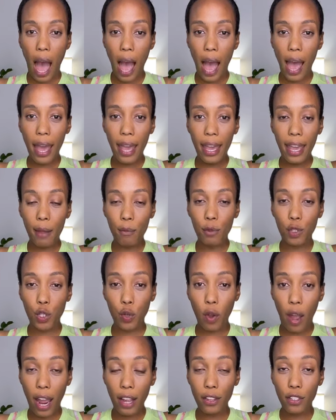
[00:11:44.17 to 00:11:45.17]
am
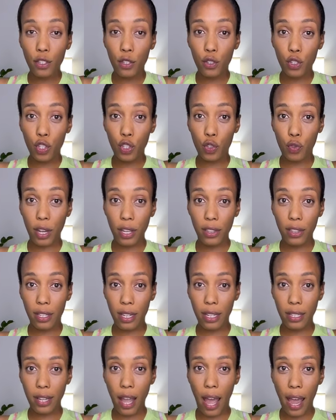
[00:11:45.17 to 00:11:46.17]
trying to
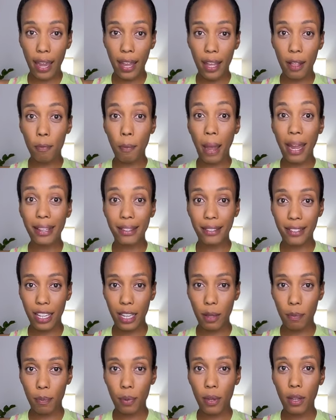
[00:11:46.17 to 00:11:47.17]
strengthen and tighten my
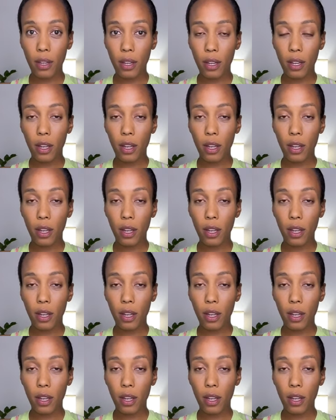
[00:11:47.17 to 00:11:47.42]
deep